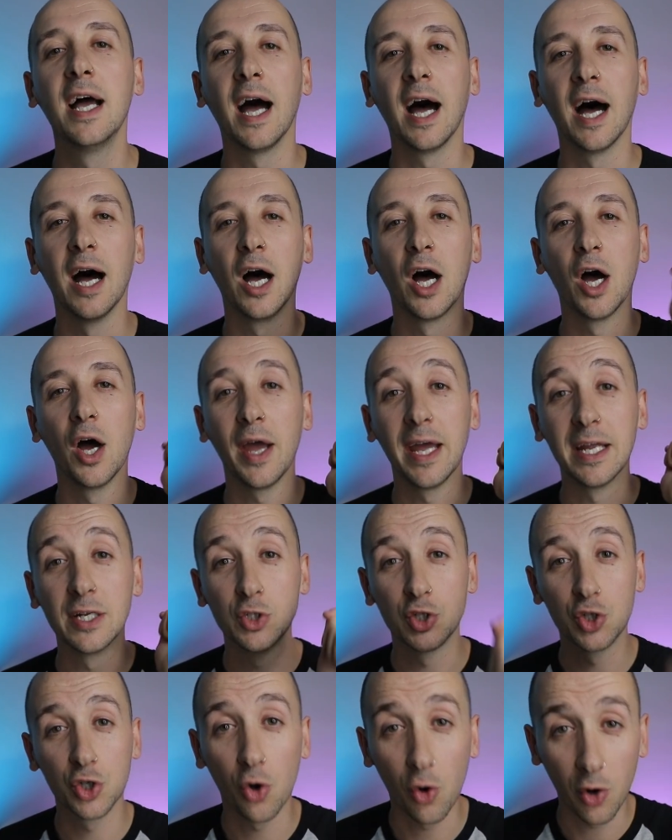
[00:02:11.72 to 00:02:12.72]
Uh,
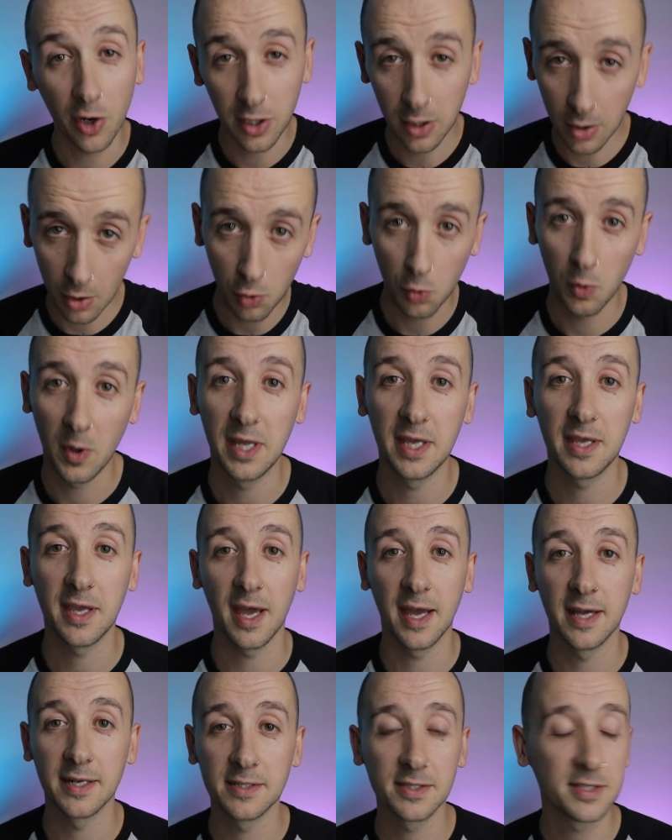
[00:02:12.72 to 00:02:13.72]
enjoy your
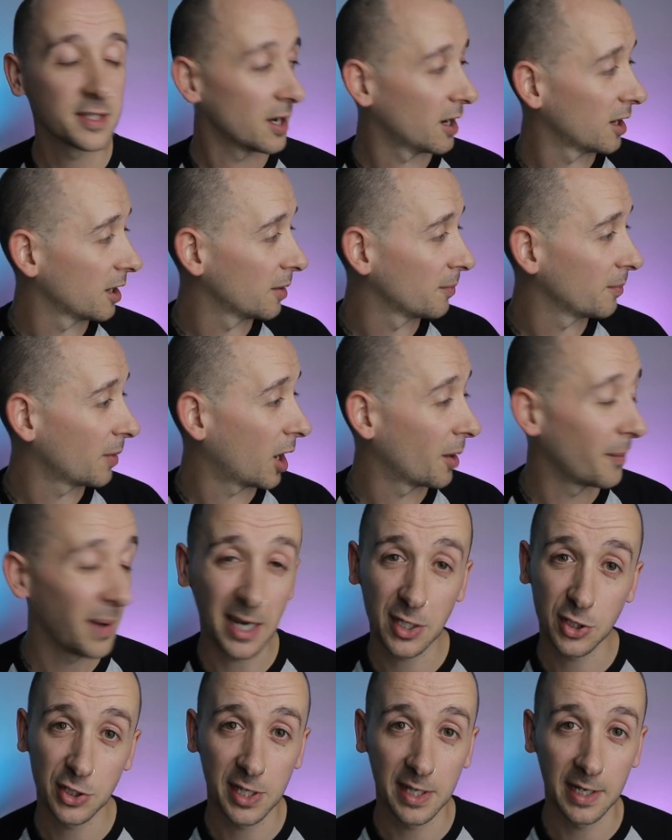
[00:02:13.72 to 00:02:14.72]
weekend. Um, I'm
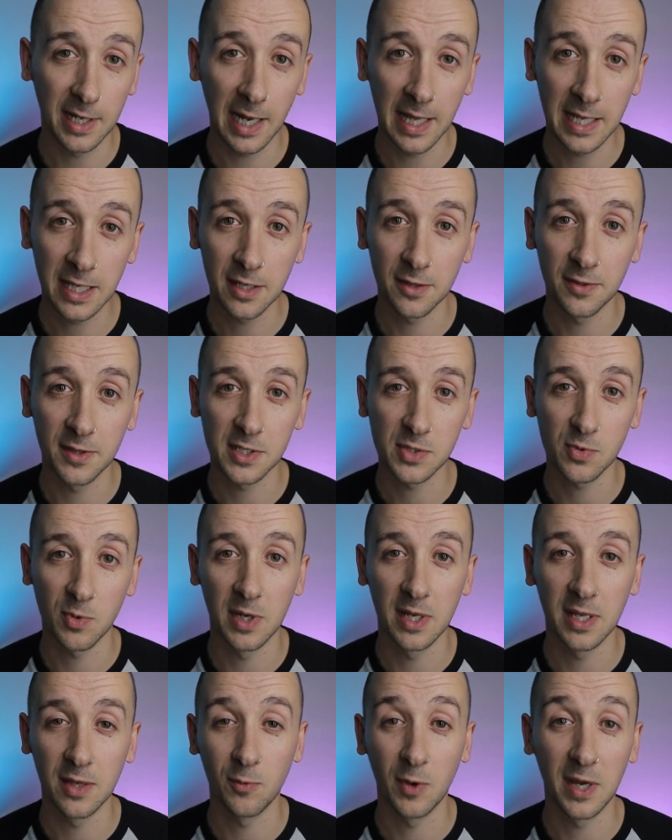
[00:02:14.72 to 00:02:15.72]
actually in Lincoln this
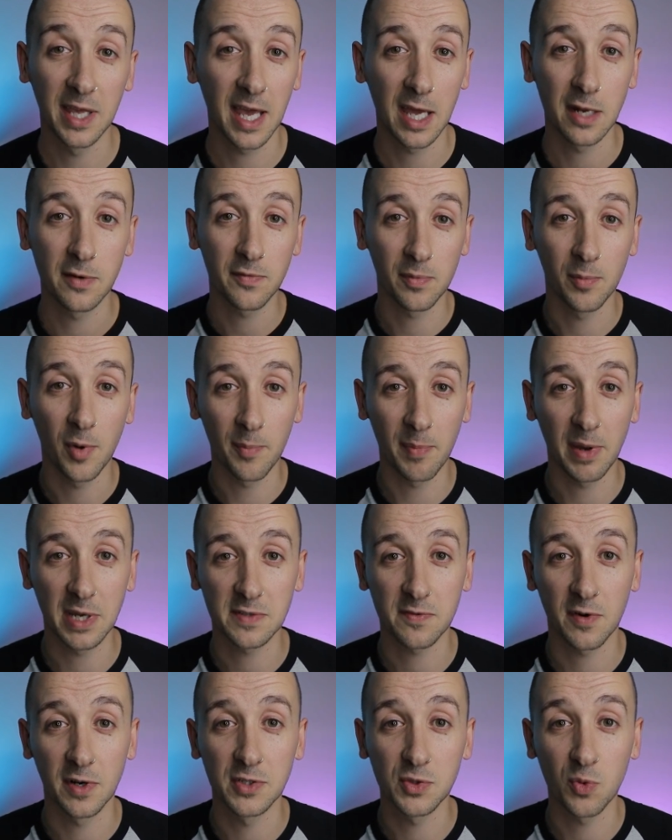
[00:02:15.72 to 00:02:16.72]
week weekend for my
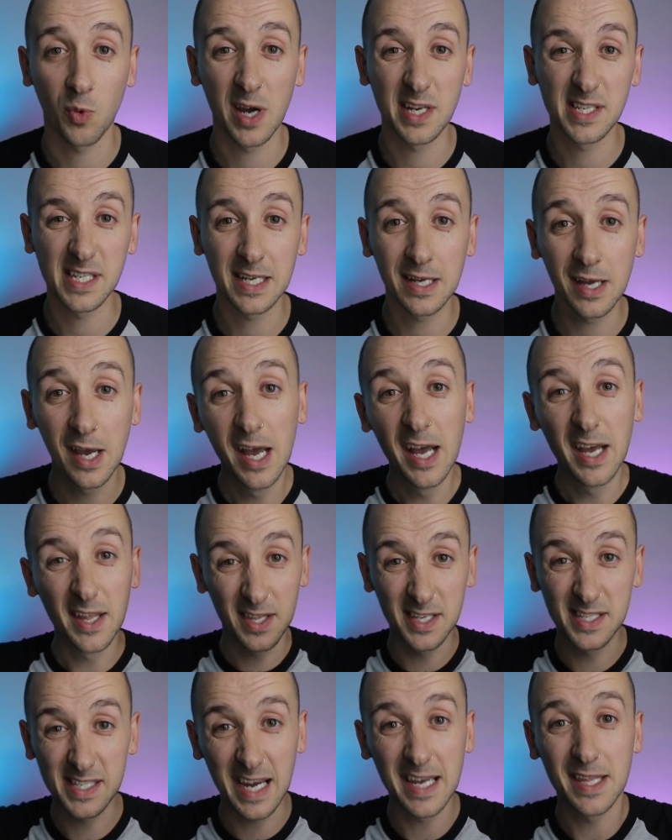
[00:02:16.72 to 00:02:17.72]
best friend's wedding.
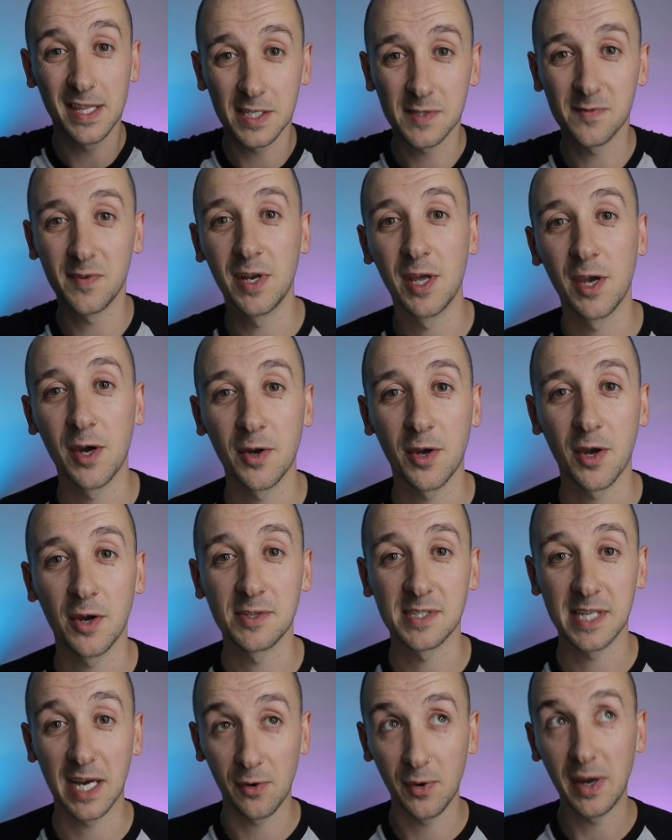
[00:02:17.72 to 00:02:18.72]
The day this video
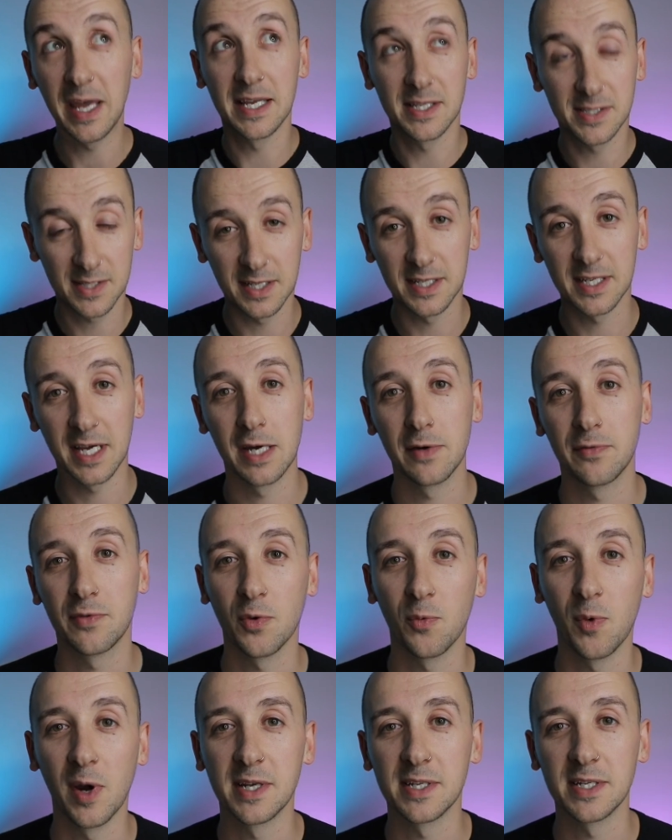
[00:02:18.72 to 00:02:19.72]
goes out is the day of
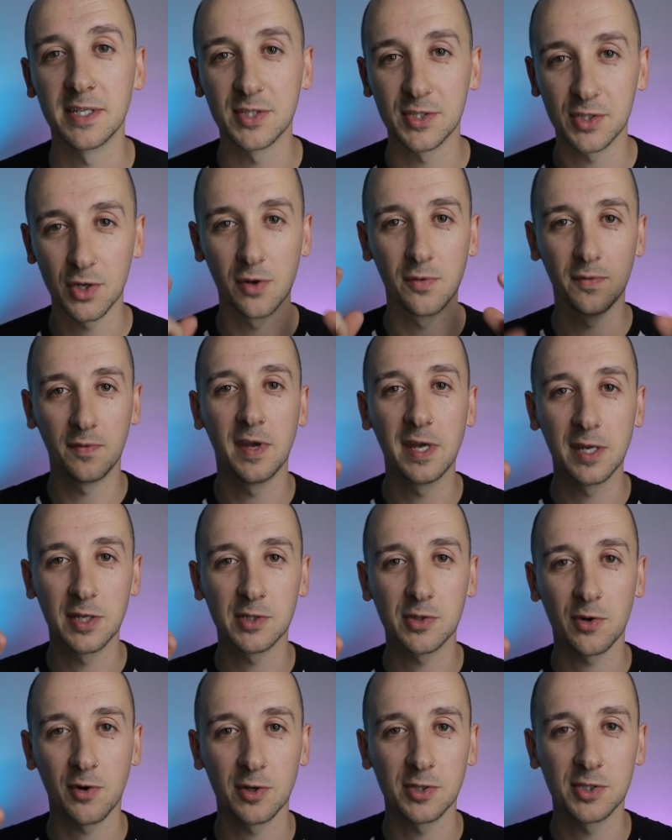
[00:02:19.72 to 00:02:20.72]
the wedding. So
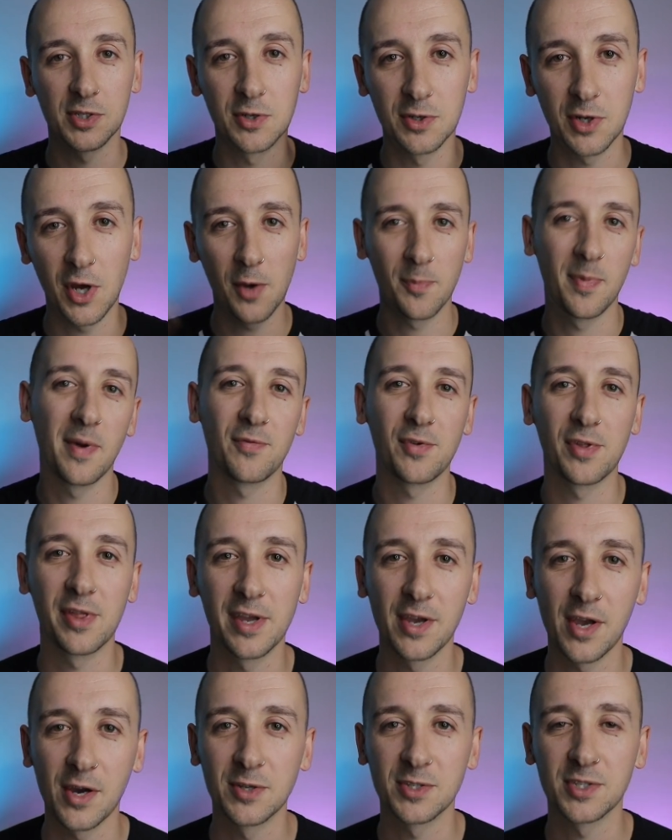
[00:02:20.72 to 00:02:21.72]
fingers crossed, dude. Hope
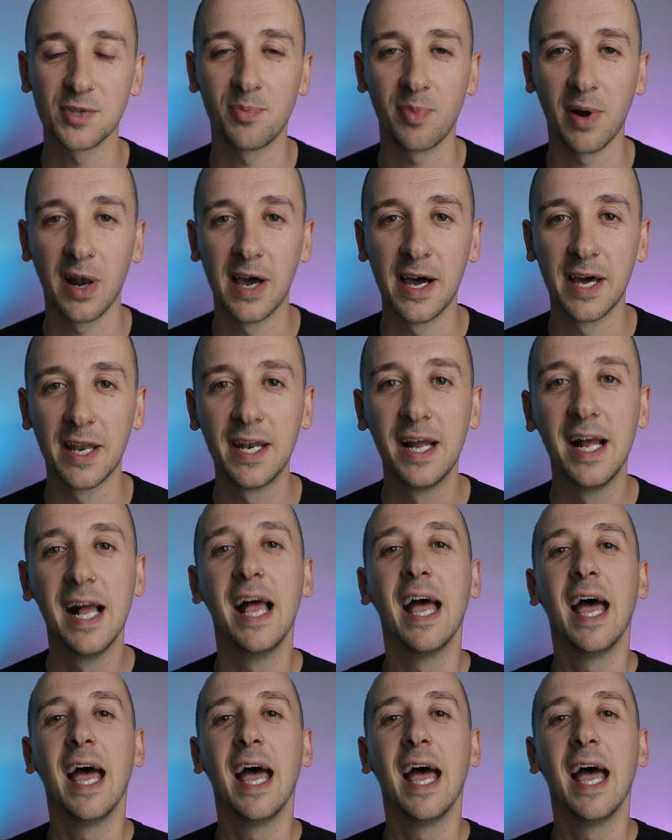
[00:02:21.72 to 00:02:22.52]
everything goes to plan.